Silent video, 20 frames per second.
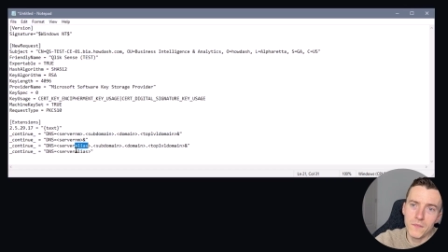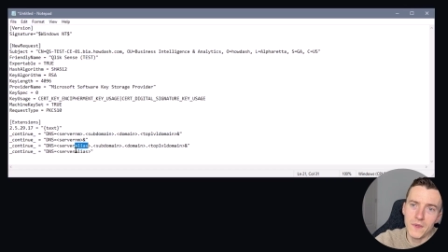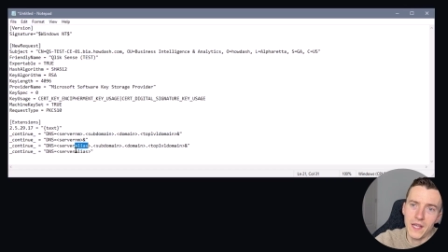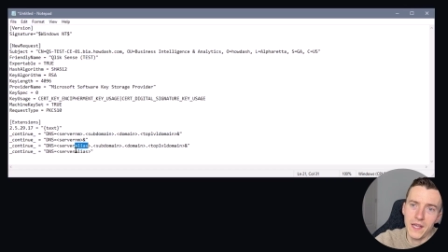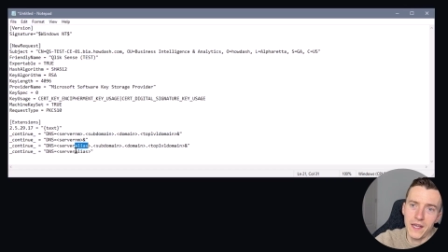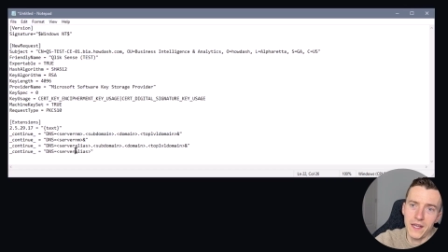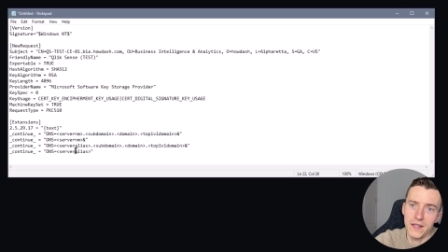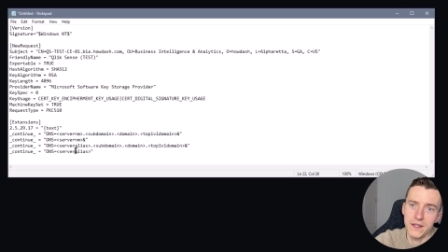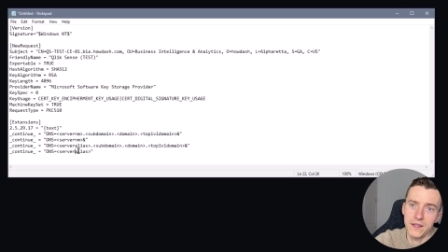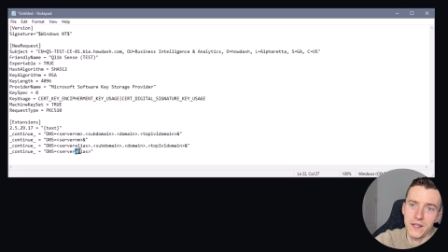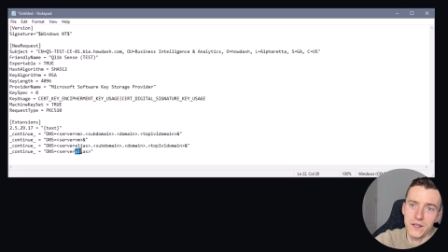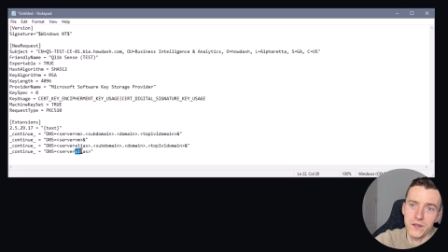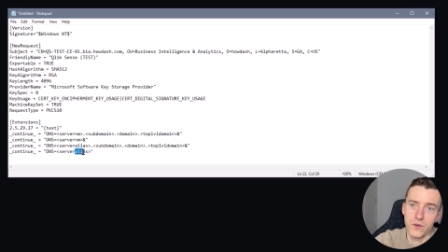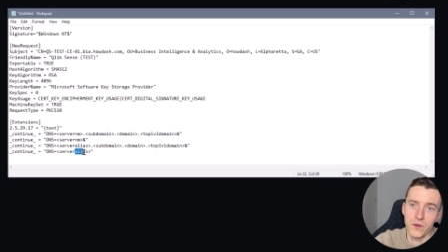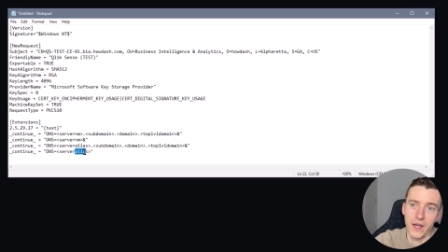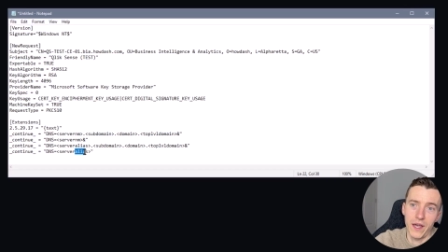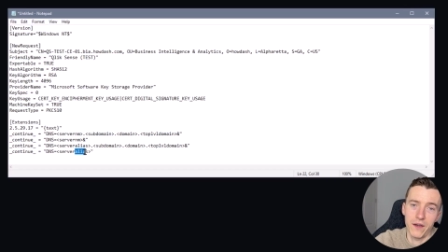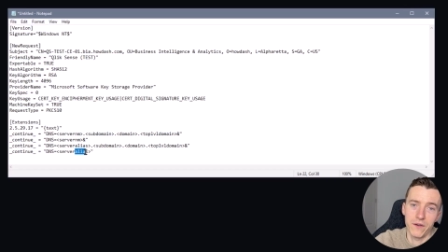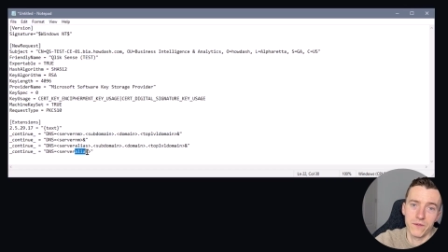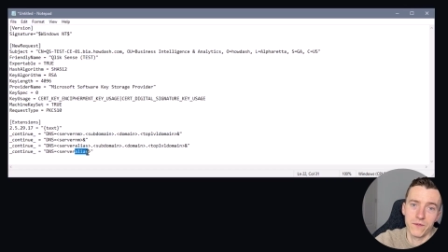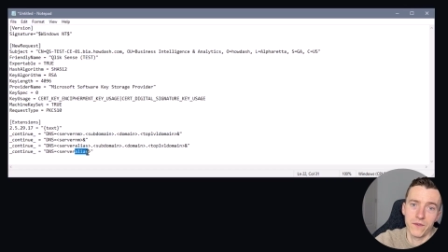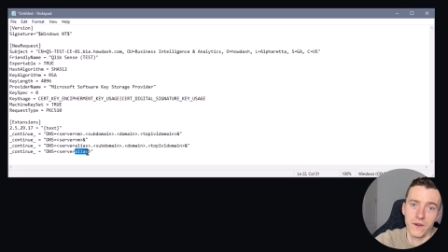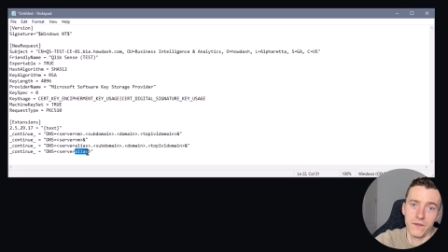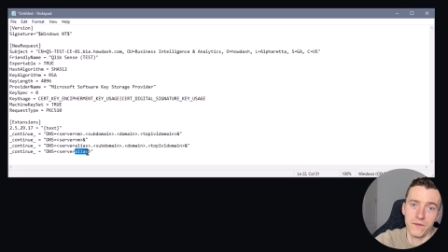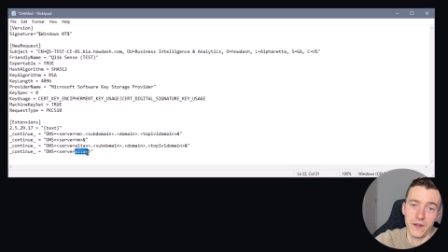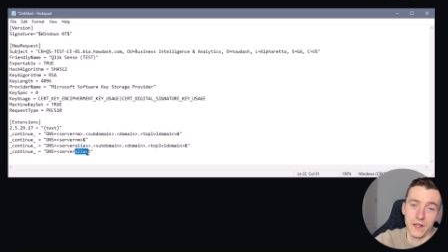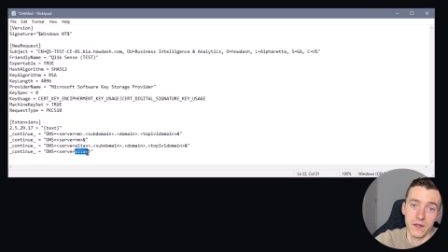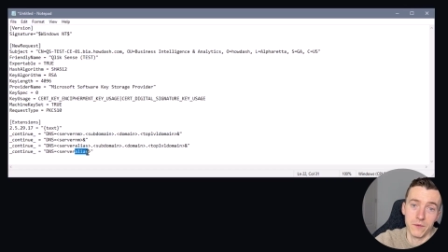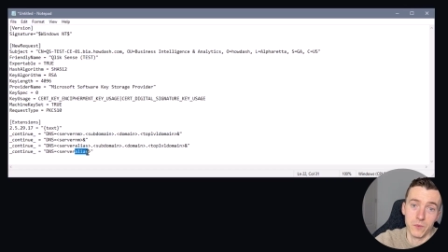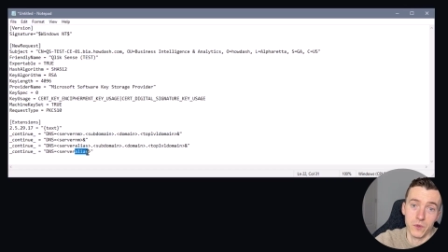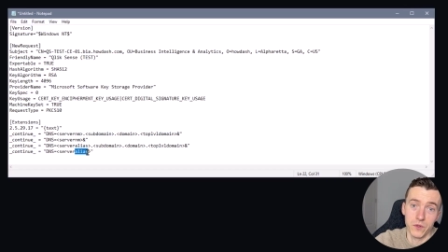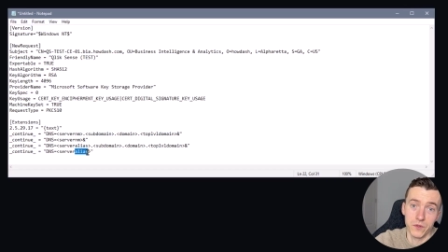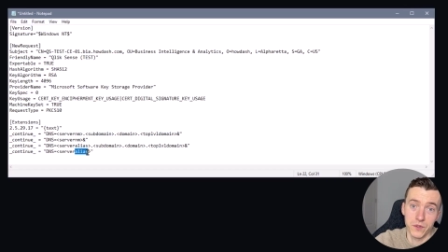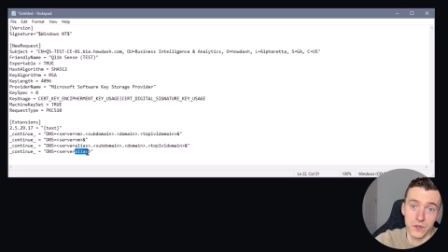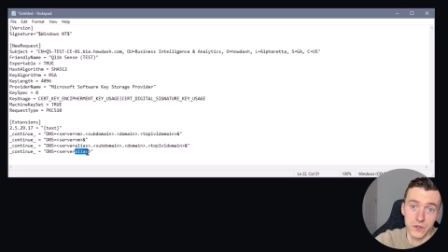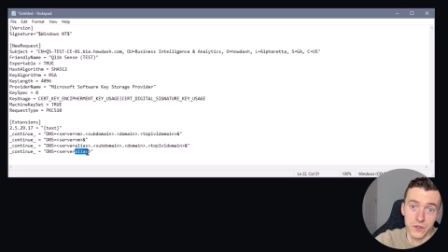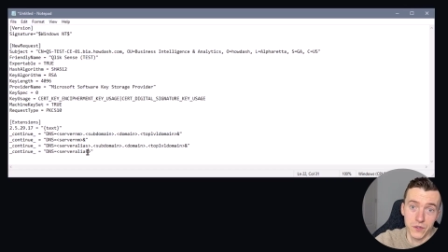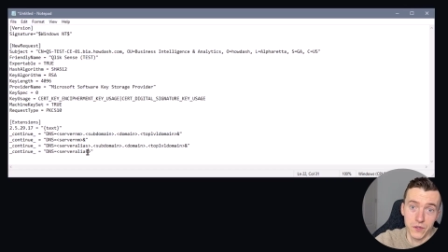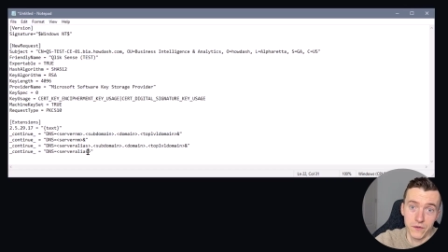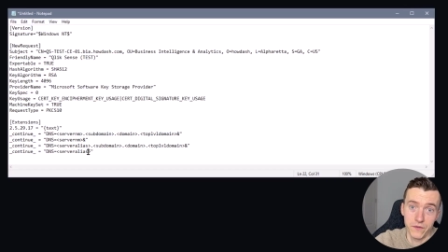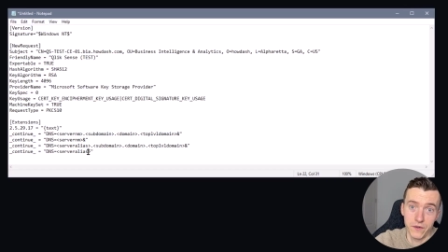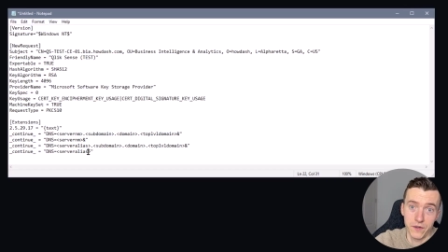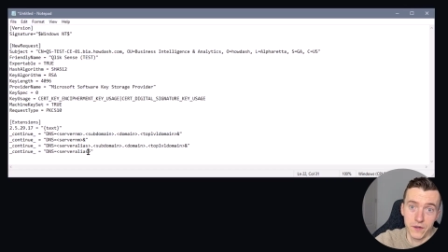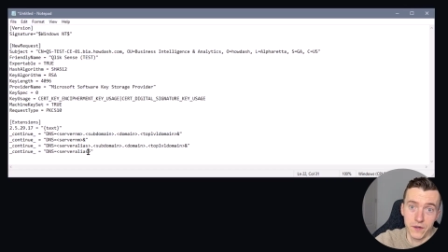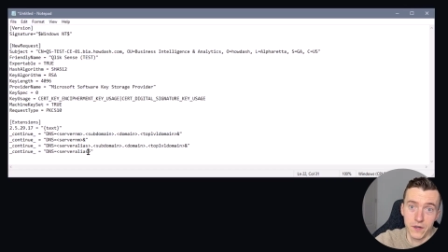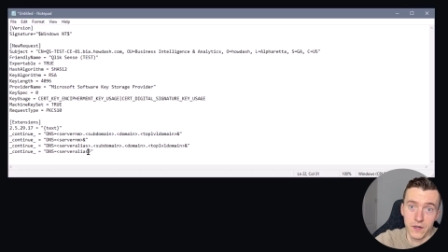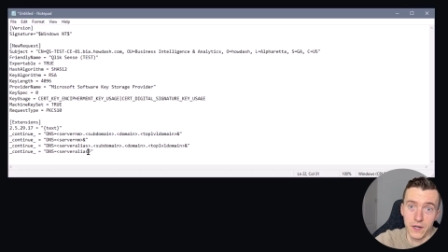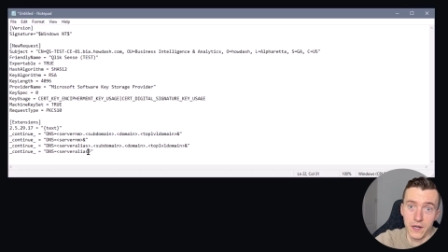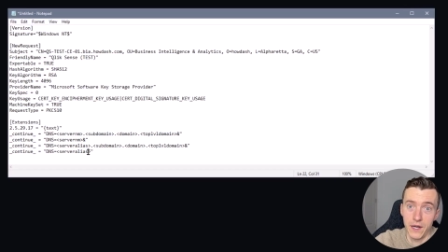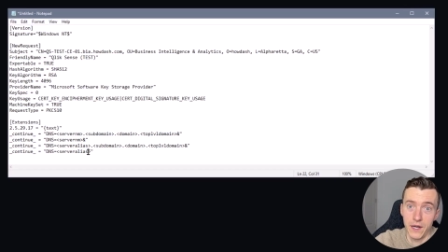that you have available on your server.